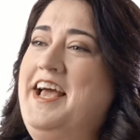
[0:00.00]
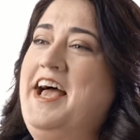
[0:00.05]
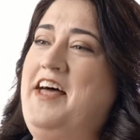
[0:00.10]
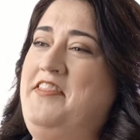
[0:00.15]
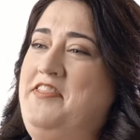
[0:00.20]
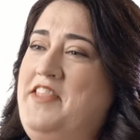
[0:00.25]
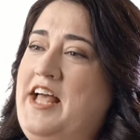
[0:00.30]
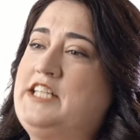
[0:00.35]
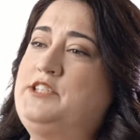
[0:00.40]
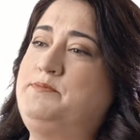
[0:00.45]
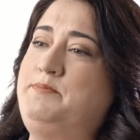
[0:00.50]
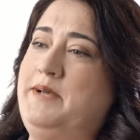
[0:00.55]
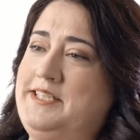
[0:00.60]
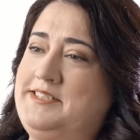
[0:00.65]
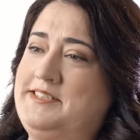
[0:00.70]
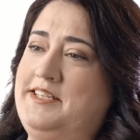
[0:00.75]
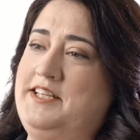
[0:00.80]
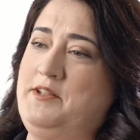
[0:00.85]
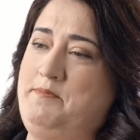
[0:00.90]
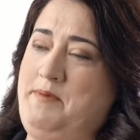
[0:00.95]
And that's
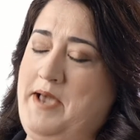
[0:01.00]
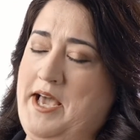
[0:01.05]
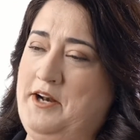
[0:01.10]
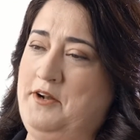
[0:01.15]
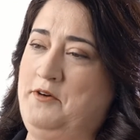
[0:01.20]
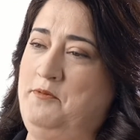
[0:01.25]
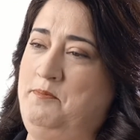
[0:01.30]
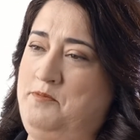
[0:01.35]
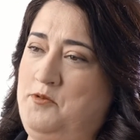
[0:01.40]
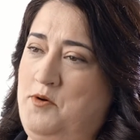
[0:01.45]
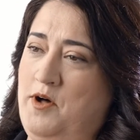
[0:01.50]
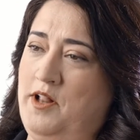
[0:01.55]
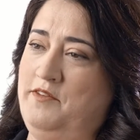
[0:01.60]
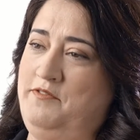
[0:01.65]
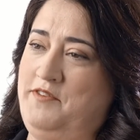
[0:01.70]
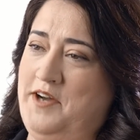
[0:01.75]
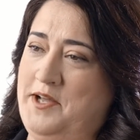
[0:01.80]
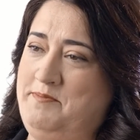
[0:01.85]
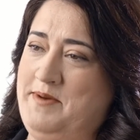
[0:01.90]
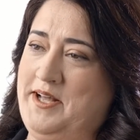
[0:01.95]
basically the panel
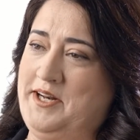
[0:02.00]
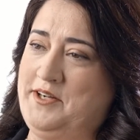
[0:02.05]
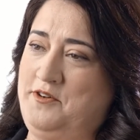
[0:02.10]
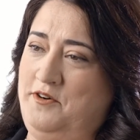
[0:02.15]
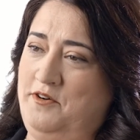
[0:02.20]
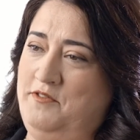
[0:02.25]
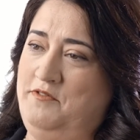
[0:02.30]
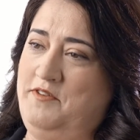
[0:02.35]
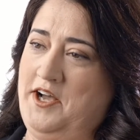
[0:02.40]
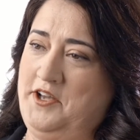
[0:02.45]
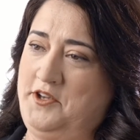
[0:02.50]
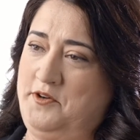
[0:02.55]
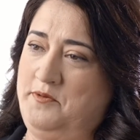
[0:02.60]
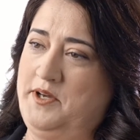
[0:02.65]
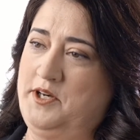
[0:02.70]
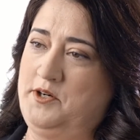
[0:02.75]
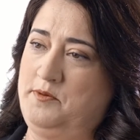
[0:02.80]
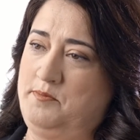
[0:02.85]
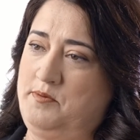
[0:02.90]
qualified medical evaluator